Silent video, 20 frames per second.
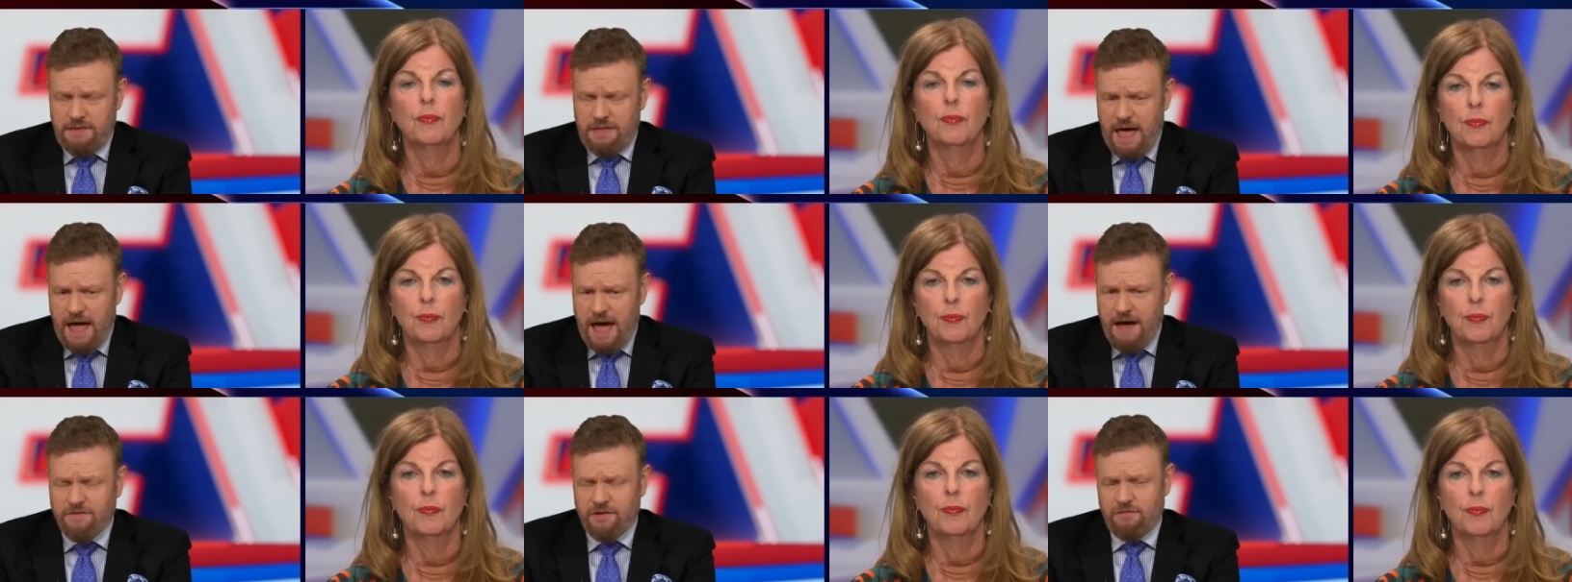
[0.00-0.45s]

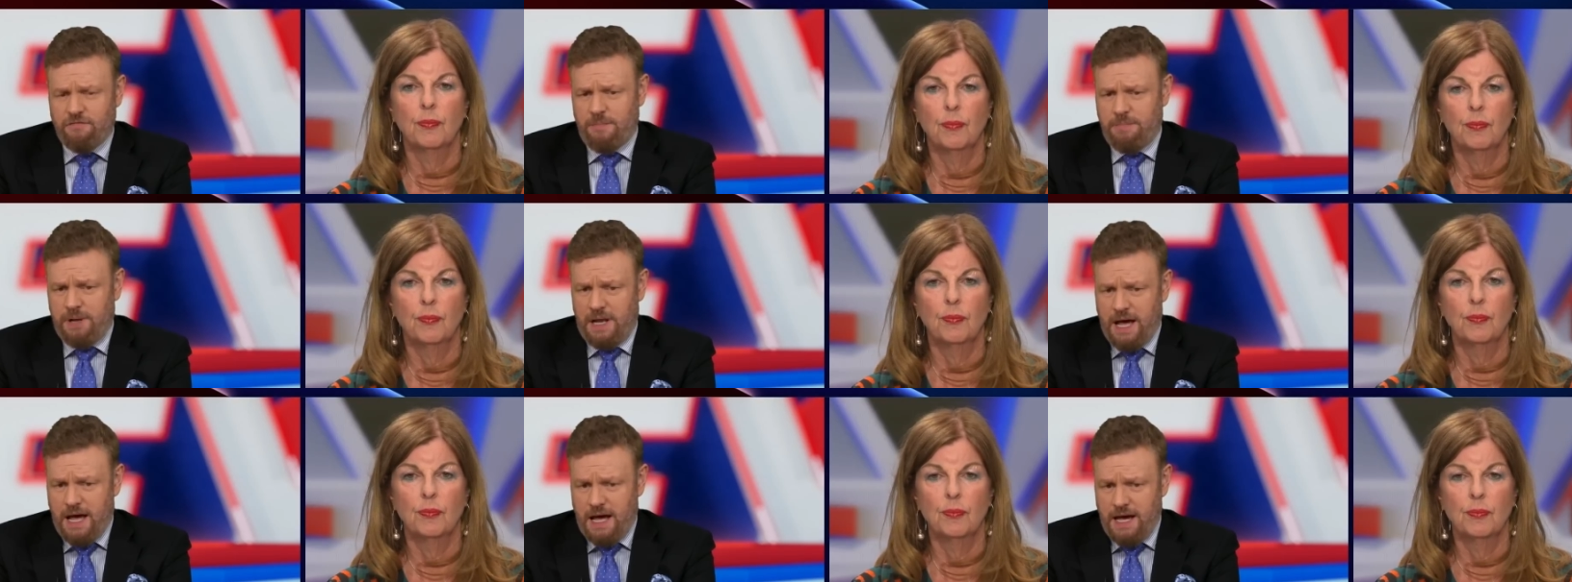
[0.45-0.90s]
Speaker 1: They haven't
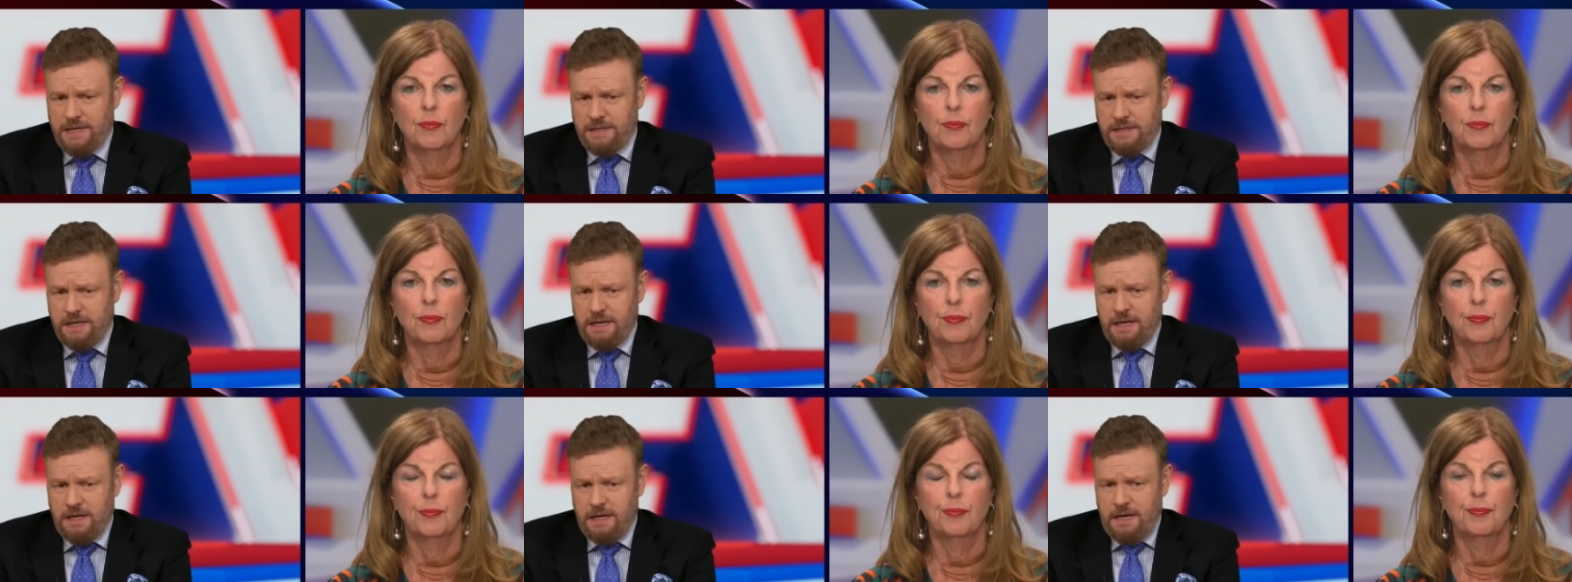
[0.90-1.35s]

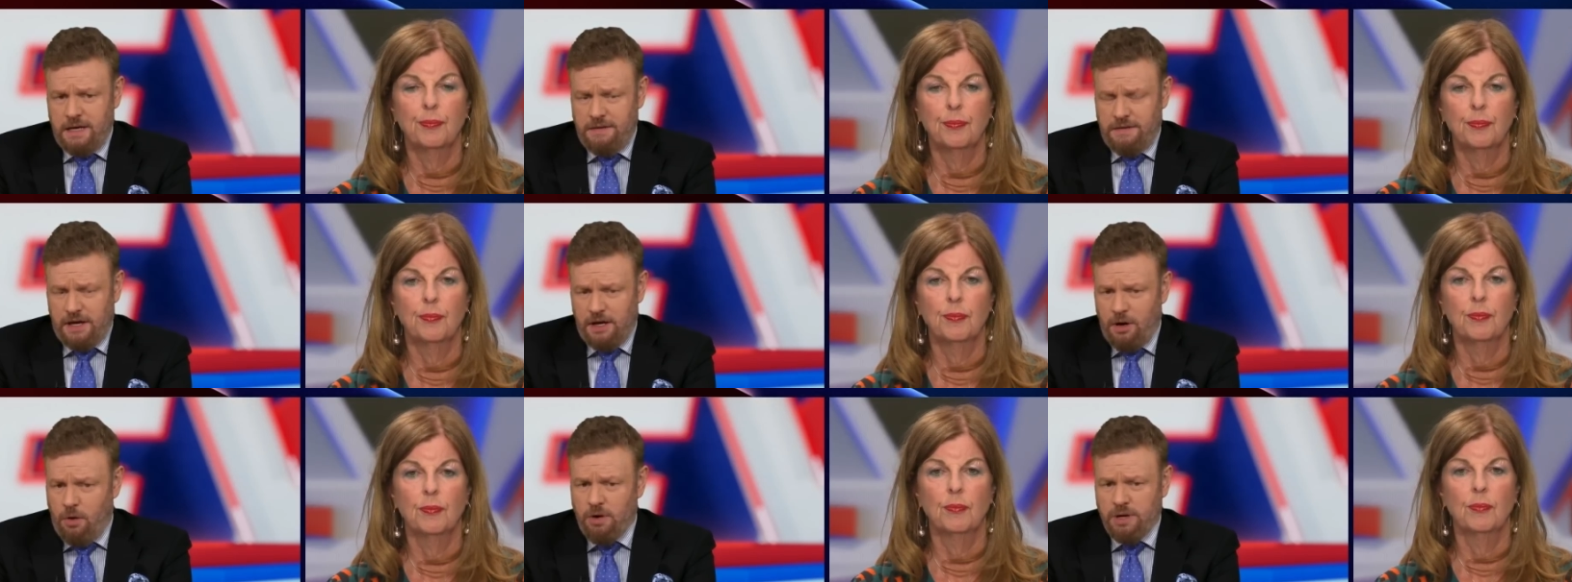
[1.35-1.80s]
replied.
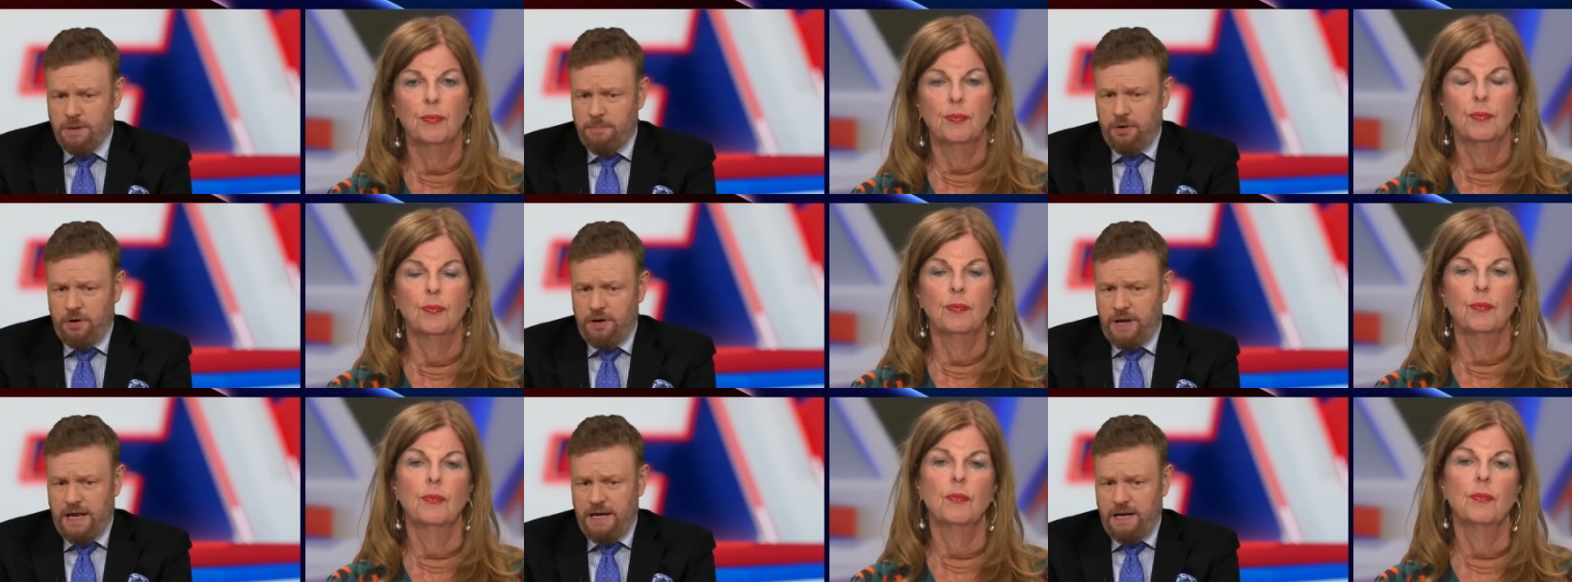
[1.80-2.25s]
They don't want
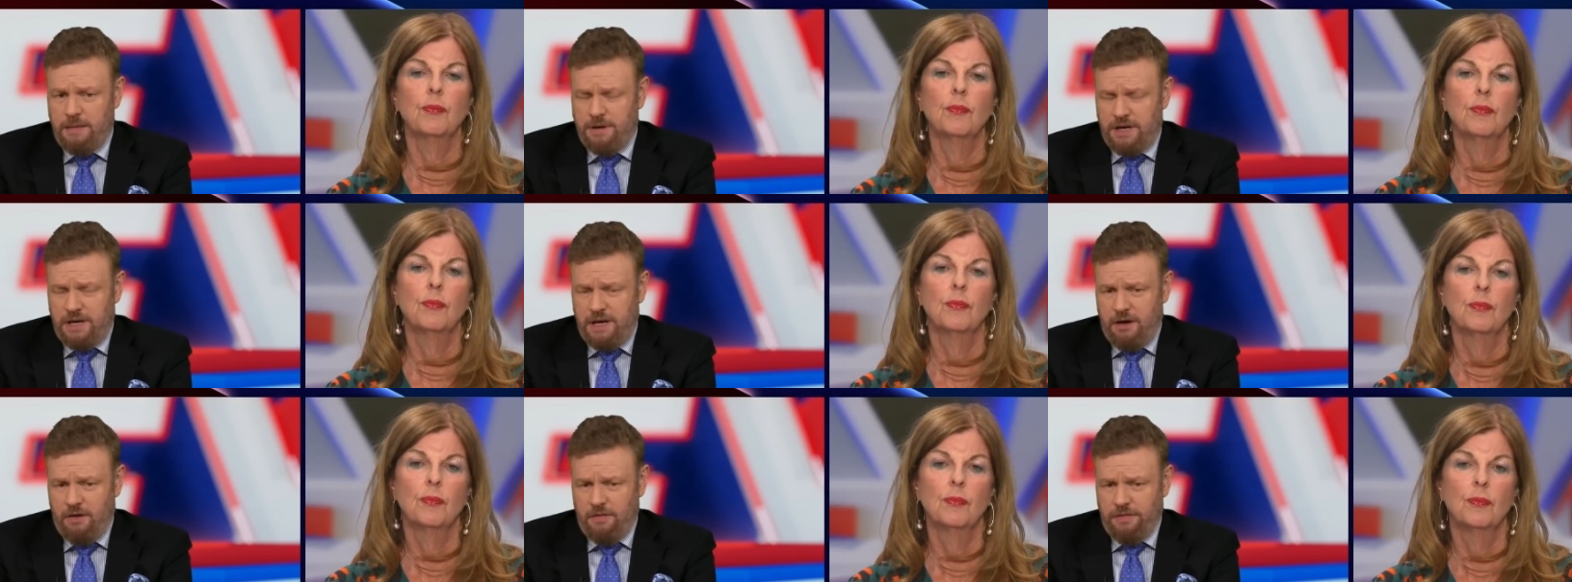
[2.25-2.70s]
to put
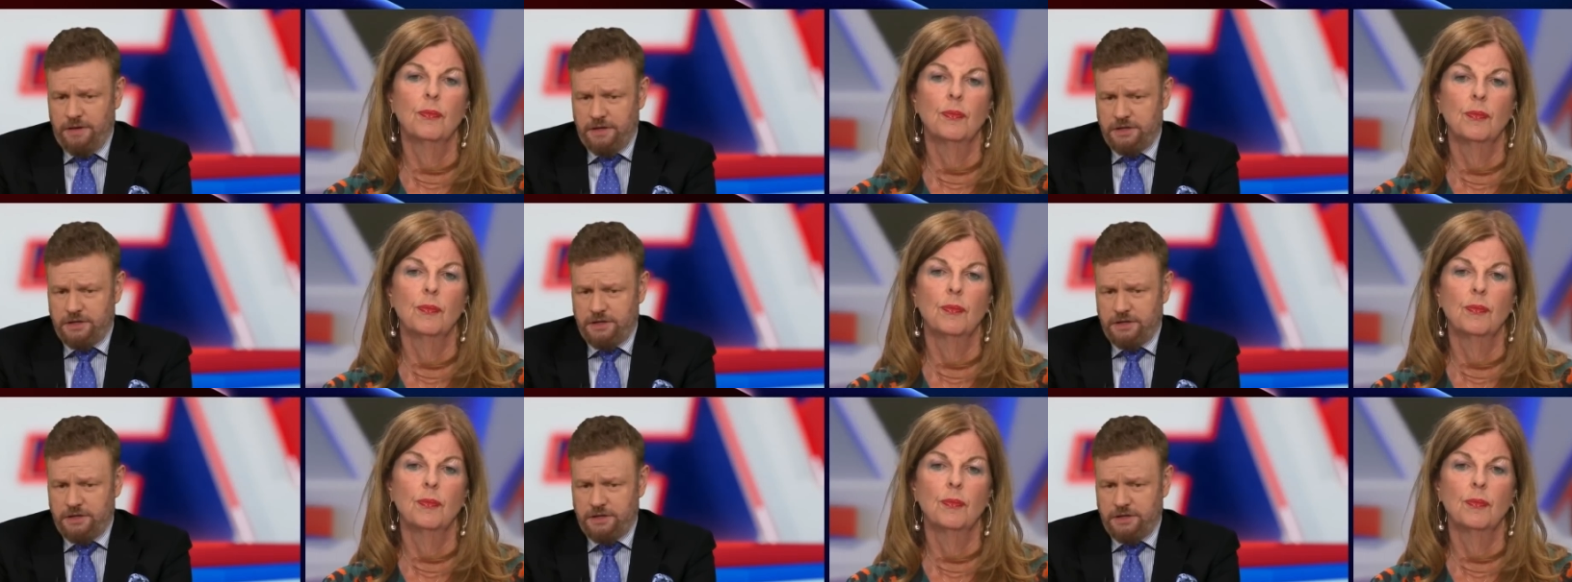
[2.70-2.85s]
anybody on the